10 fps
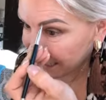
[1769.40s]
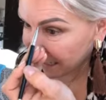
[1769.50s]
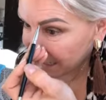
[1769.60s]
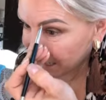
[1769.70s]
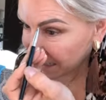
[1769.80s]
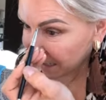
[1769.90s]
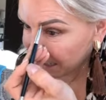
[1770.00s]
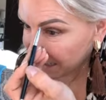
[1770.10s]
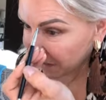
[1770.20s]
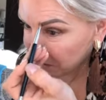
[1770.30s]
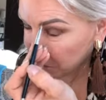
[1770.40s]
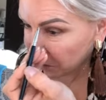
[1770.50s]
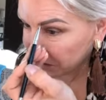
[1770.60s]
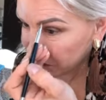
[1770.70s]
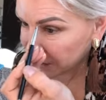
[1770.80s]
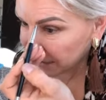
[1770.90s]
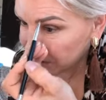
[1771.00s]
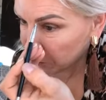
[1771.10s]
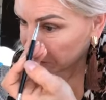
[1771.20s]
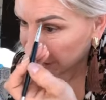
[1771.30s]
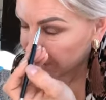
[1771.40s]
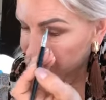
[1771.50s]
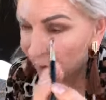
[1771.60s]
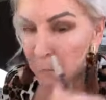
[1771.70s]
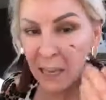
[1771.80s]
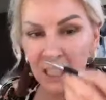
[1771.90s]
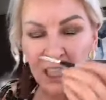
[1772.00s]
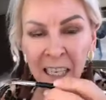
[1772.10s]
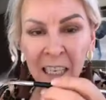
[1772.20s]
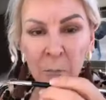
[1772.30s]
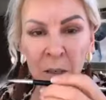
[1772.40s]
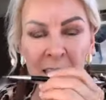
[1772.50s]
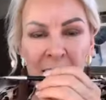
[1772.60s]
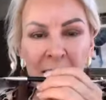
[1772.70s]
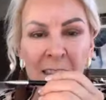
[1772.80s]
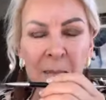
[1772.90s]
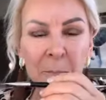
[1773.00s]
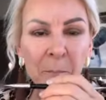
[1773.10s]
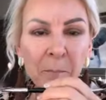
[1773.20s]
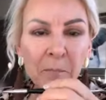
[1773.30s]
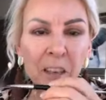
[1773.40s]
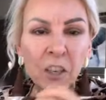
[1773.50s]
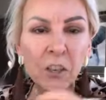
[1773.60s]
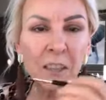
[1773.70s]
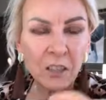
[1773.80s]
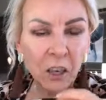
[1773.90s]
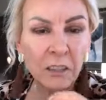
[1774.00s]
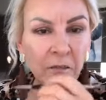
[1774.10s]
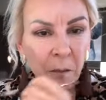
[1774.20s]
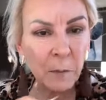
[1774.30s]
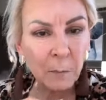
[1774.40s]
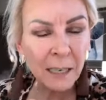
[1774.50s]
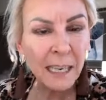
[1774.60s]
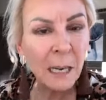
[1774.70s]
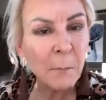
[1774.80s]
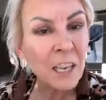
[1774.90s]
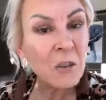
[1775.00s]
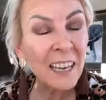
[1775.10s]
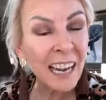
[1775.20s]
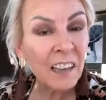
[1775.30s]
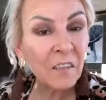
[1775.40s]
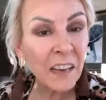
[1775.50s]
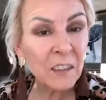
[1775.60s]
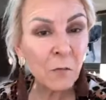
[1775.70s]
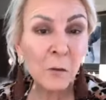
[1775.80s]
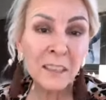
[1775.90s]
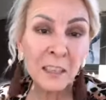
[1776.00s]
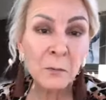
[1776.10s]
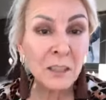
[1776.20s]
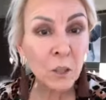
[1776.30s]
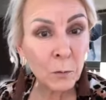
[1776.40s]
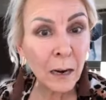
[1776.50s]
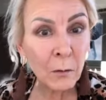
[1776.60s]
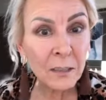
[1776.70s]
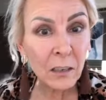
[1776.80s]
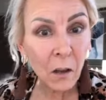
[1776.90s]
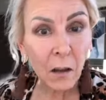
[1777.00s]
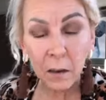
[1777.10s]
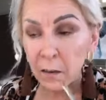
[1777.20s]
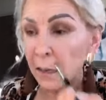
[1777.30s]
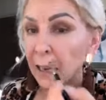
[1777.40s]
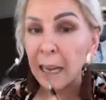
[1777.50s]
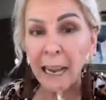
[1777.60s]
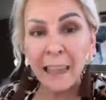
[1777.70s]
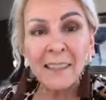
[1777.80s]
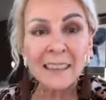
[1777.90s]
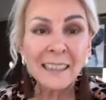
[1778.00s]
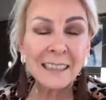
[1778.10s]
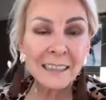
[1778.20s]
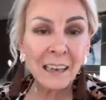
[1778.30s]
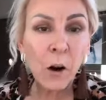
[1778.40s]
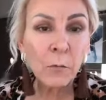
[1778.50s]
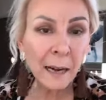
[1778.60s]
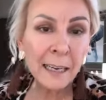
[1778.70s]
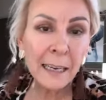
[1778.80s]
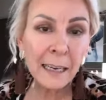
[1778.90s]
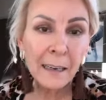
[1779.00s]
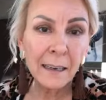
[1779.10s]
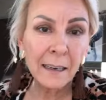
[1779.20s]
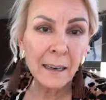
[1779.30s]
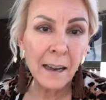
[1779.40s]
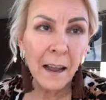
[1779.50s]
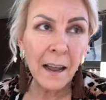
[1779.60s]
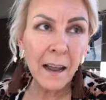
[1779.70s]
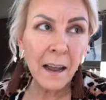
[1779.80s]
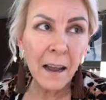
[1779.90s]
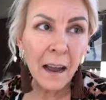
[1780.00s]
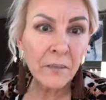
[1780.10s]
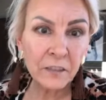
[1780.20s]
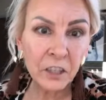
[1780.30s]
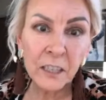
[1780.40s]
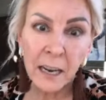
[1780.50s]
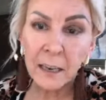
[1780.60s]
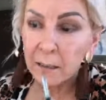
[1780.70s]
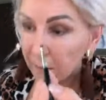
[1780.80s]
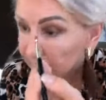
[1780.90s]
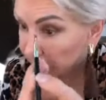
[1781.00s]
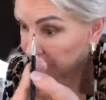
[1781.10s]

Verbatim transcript: I I was watching, so I, I managed to get it where it says you could start from the beginning, but you can't fast forward, and it was two hours long. And this is already after 10.